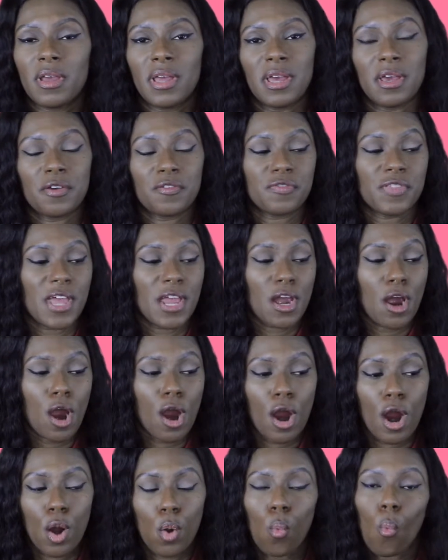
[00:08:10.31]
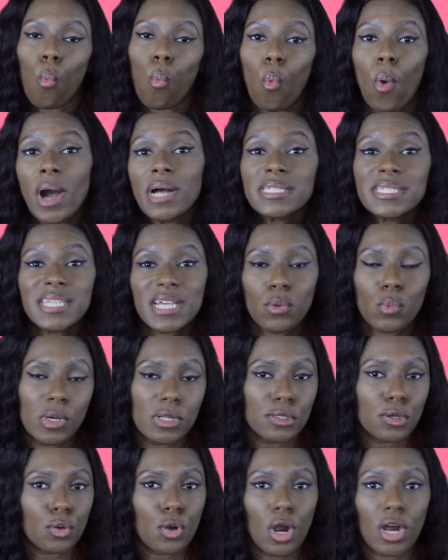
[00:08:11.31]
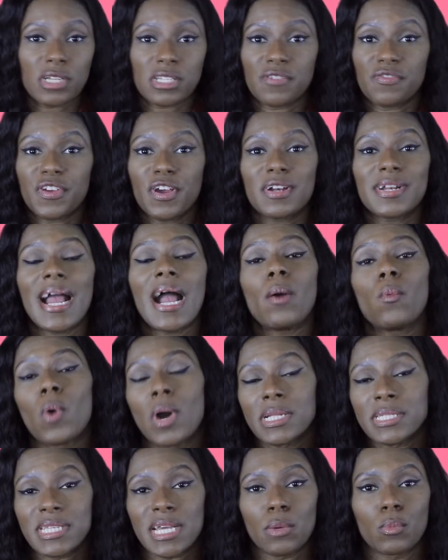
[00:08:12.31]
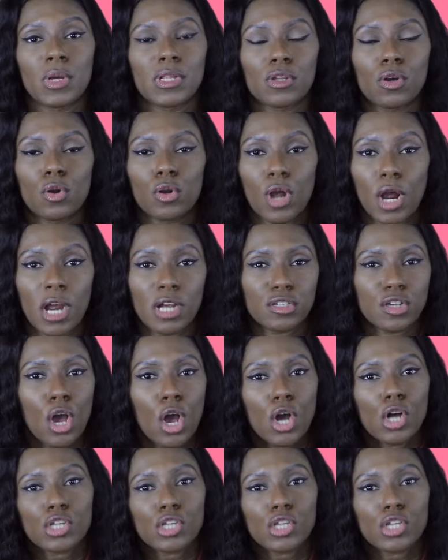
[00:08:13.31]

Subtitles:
if they are wanting window guards, if they're not wanting window guards.